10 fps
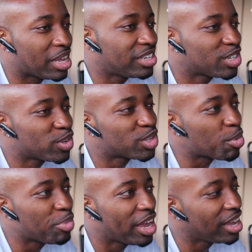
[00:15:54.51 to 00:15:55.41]
I just feel
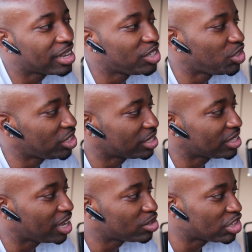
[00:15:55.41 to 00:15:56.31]
so bad because you just
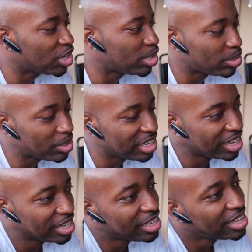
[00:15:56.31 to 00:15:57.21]
sound so
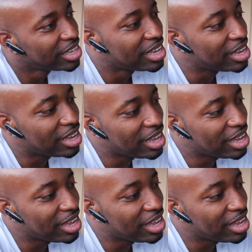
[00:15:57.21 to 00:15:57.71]
down.